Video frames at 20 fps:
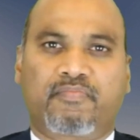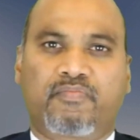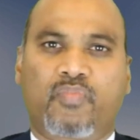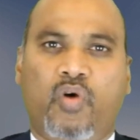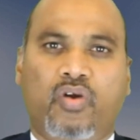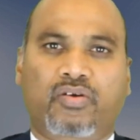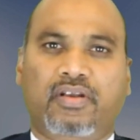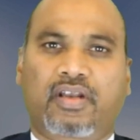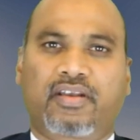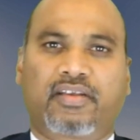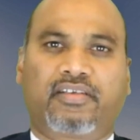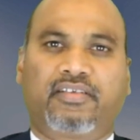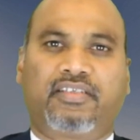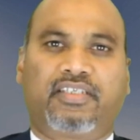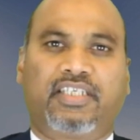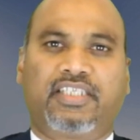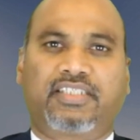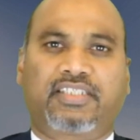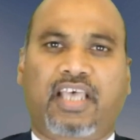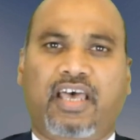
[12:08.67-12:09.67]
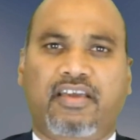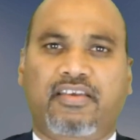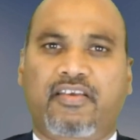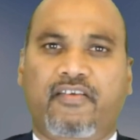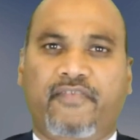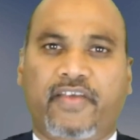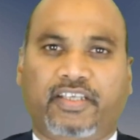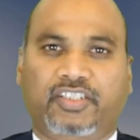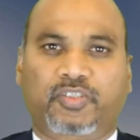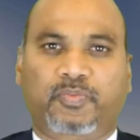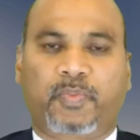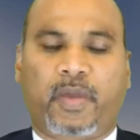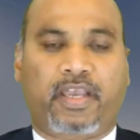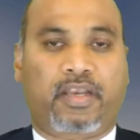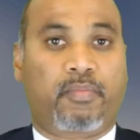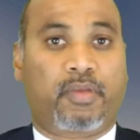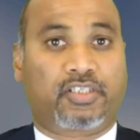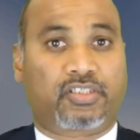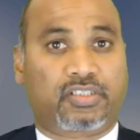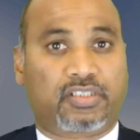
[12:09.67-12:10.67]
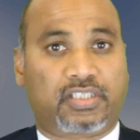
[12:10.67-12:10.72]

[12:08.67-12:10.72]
model and design of experiments.